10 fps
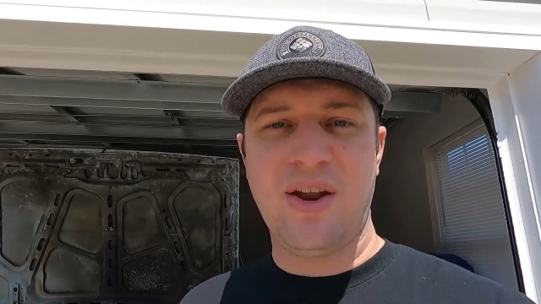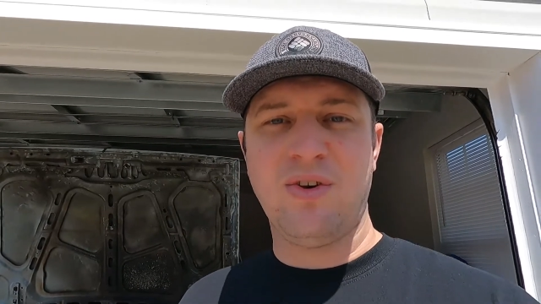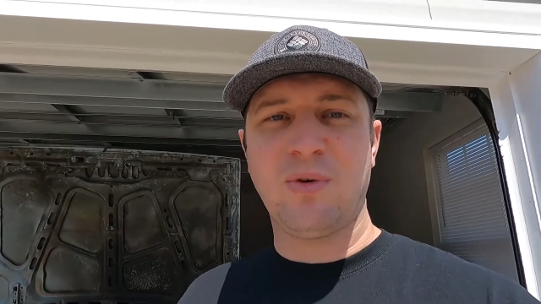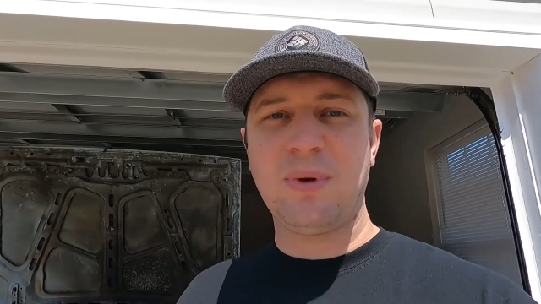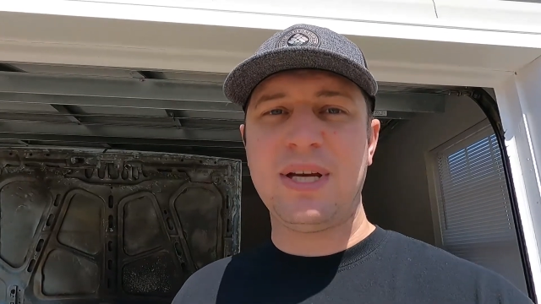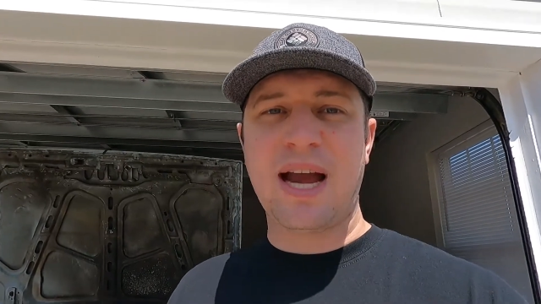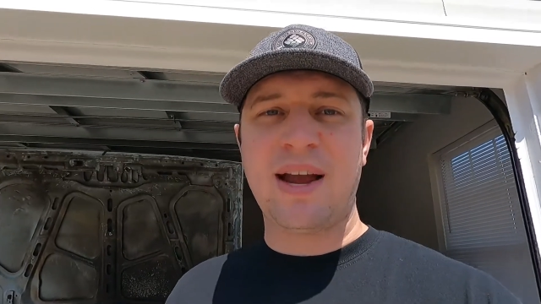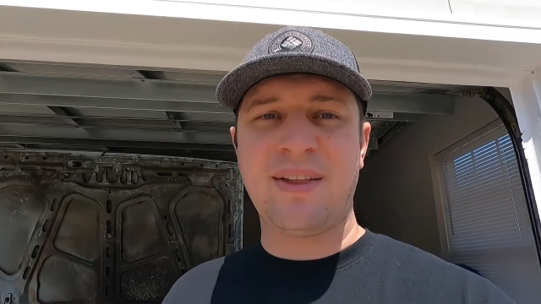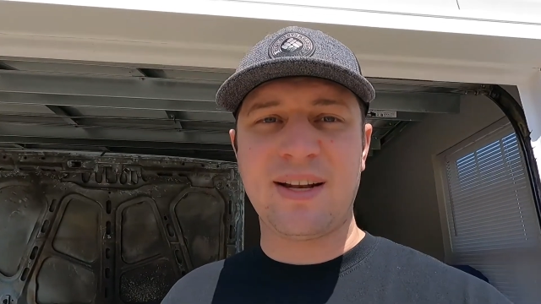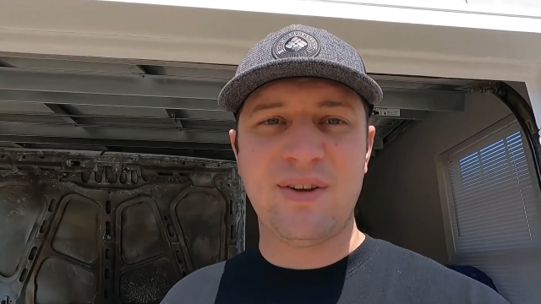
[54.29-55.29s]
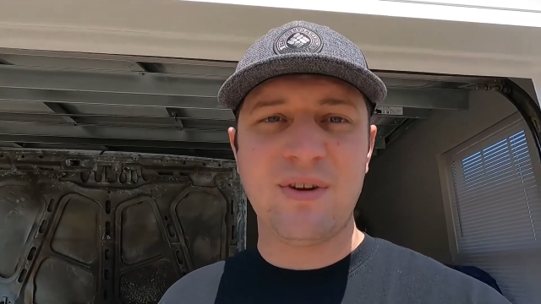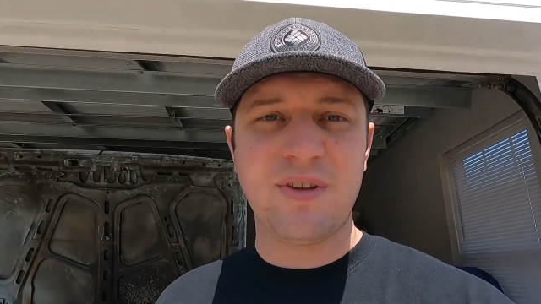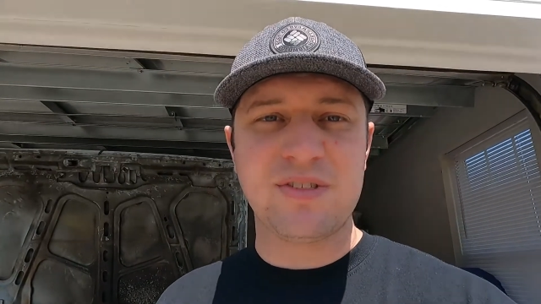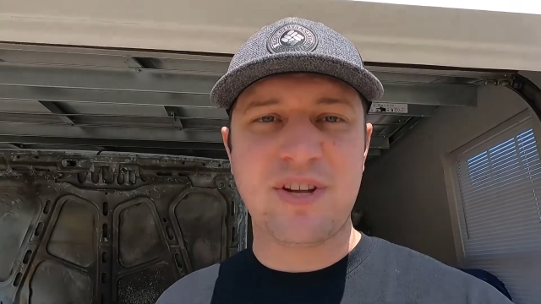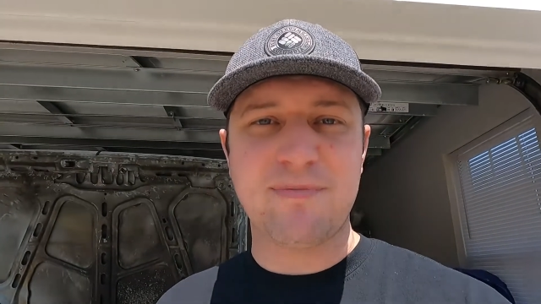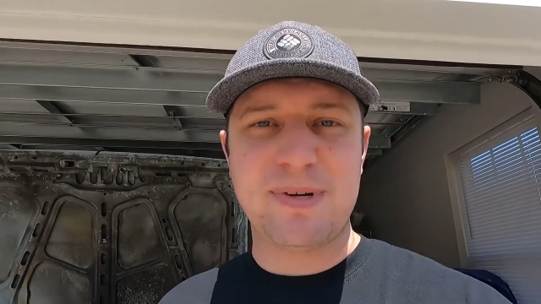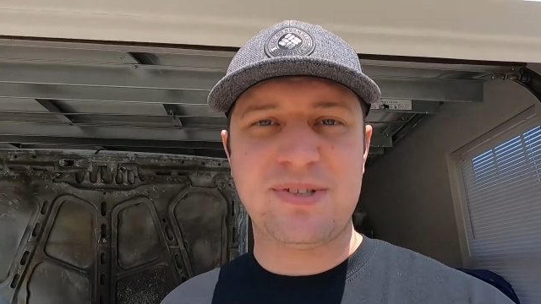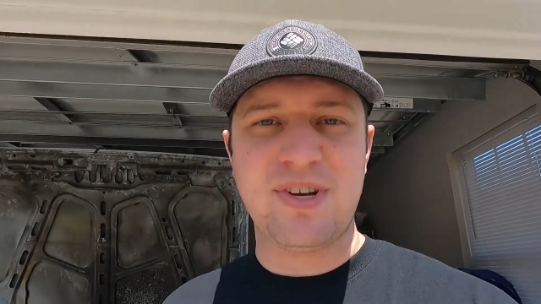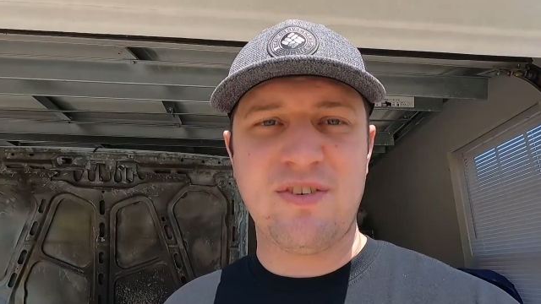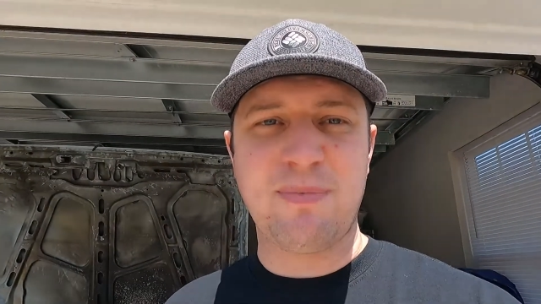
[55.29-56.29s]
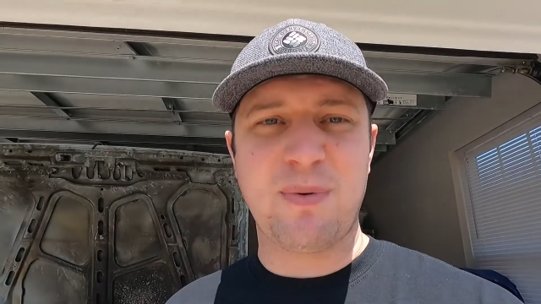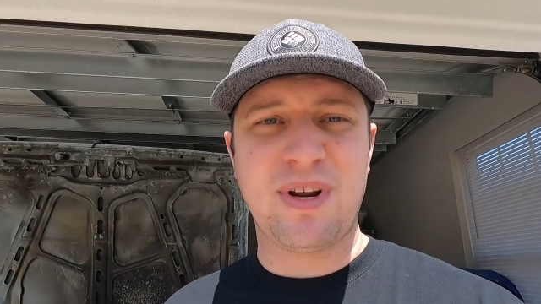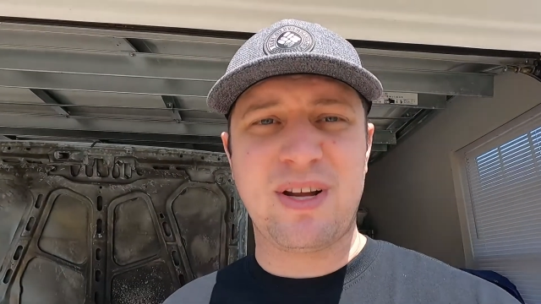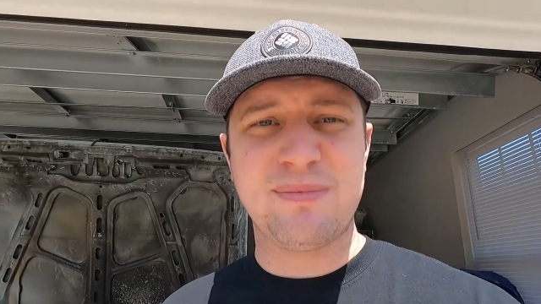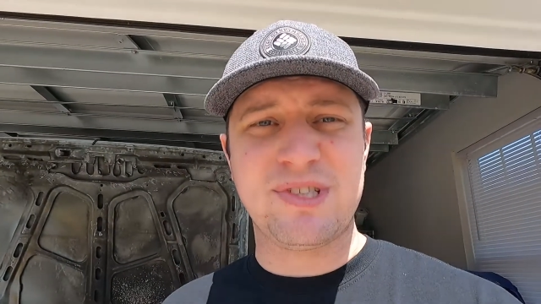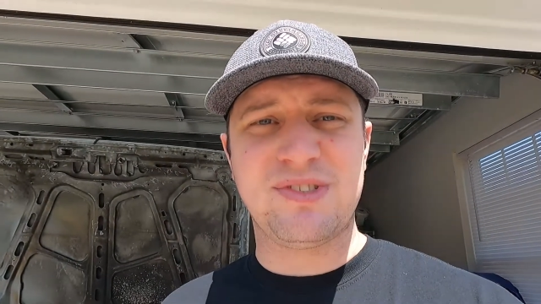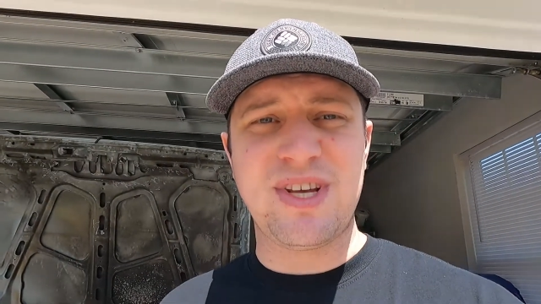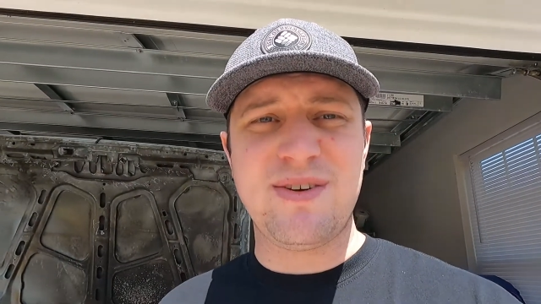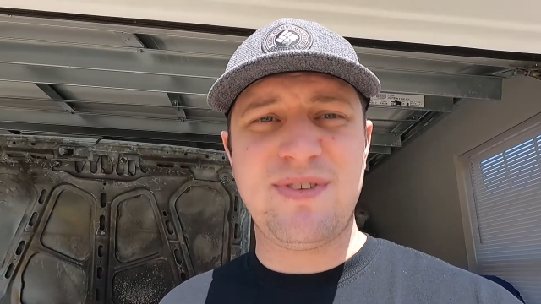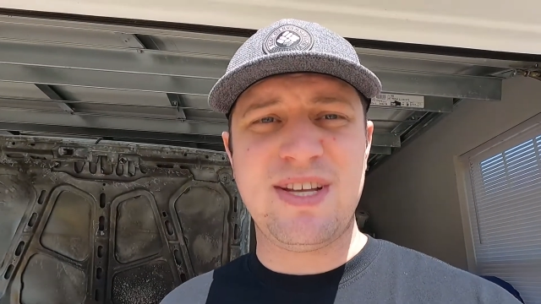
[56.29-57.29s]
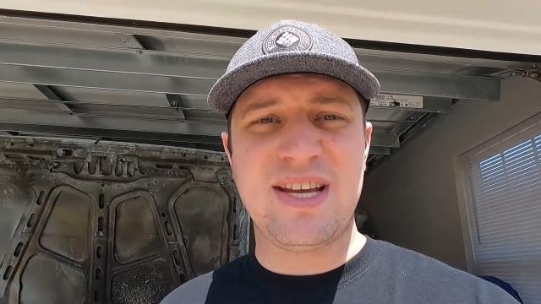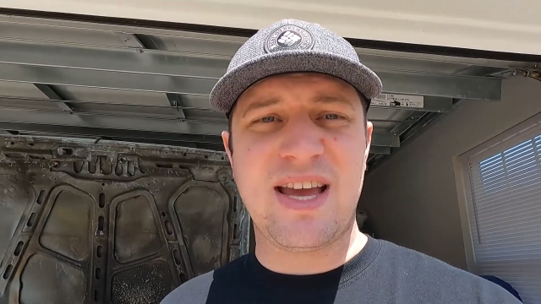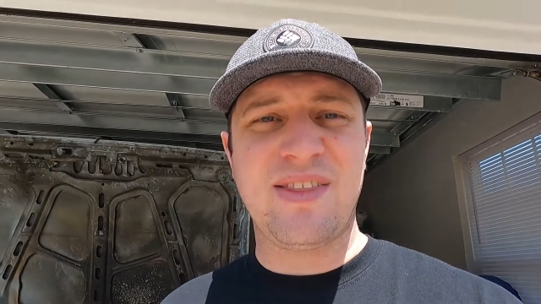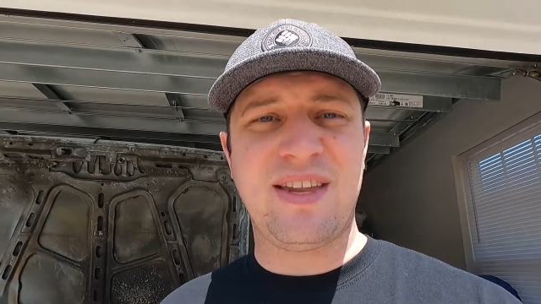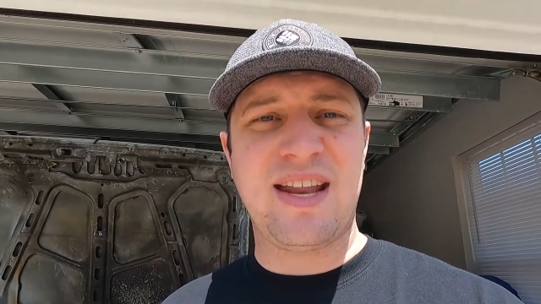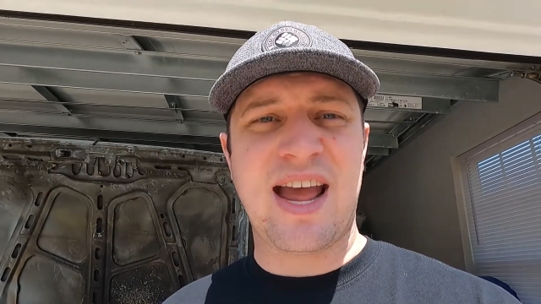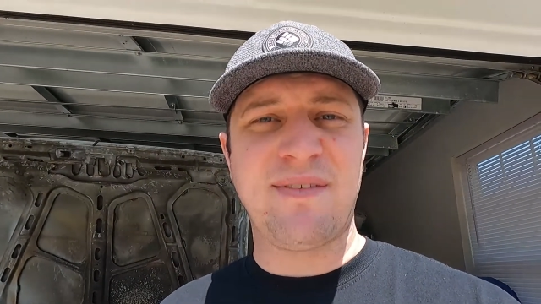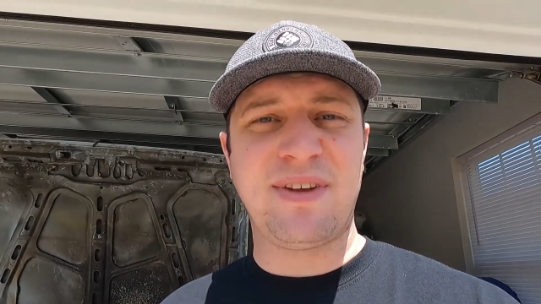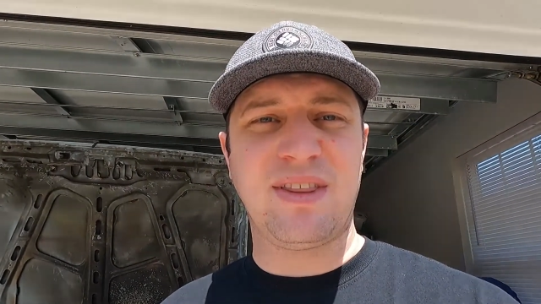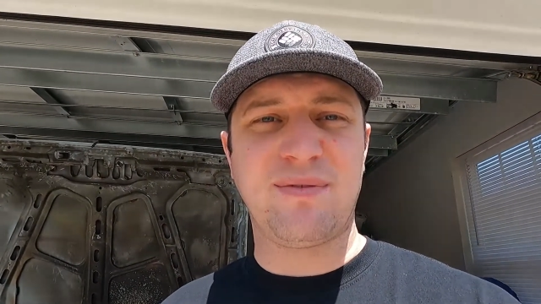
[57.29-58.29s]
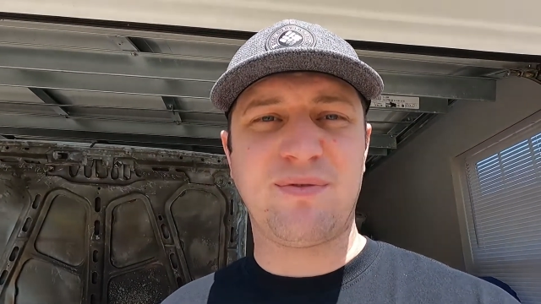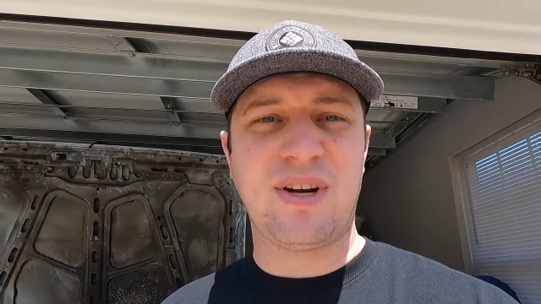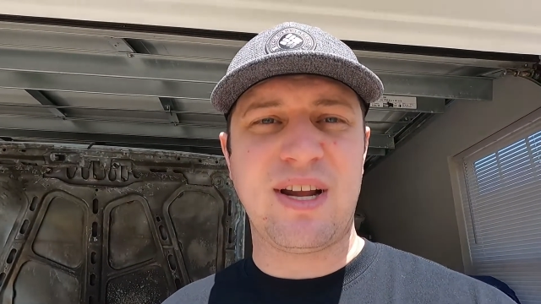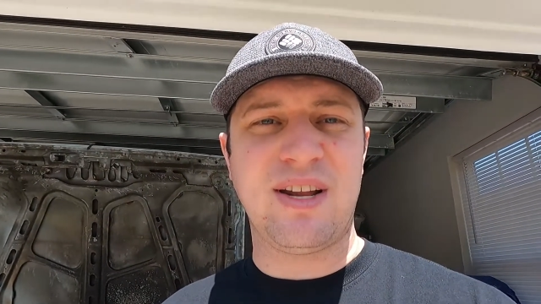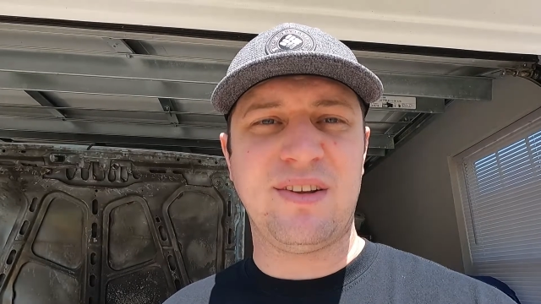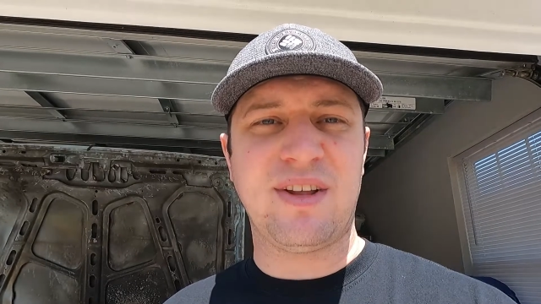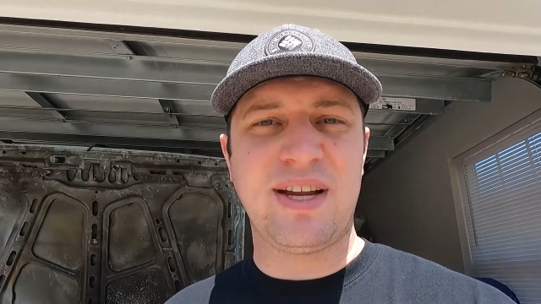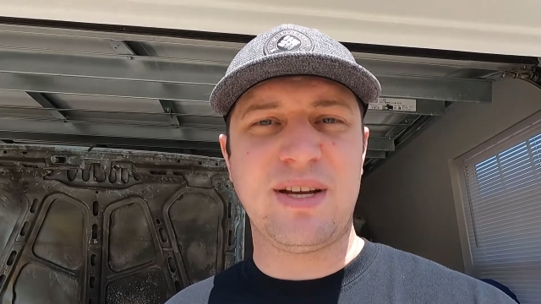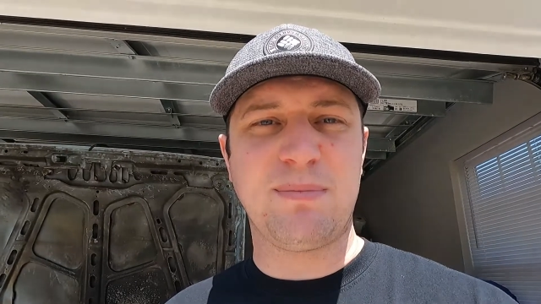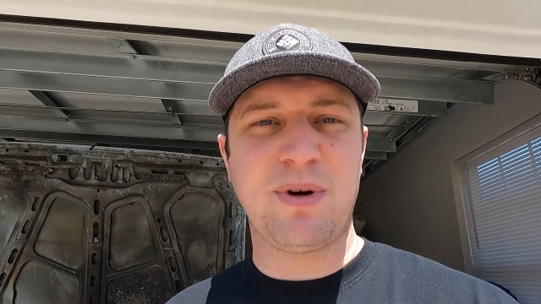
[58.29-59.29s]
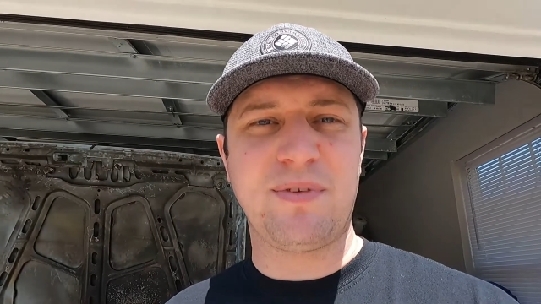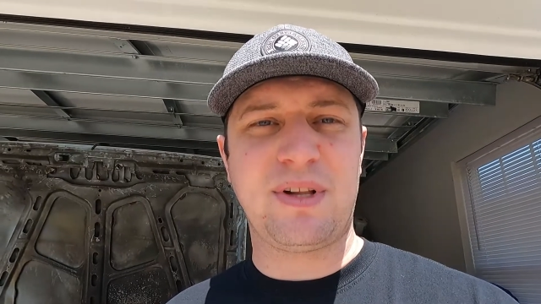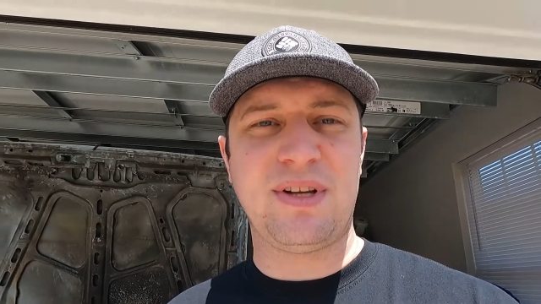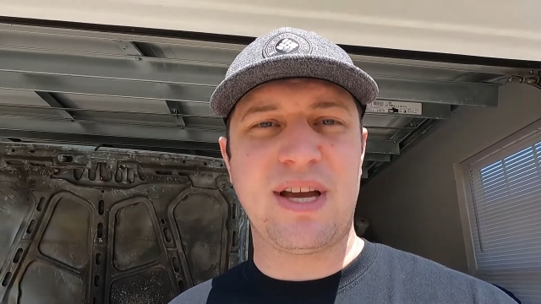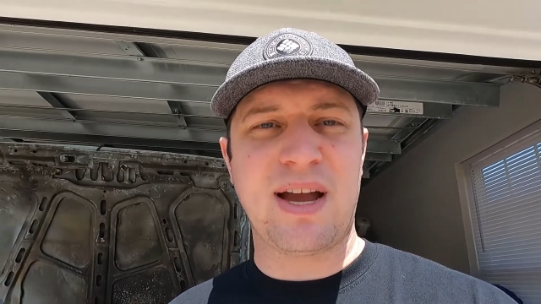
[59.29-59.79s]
Normally I like to do all this stuff myself, but when it comes to safety and then having the front end lined up perfectly,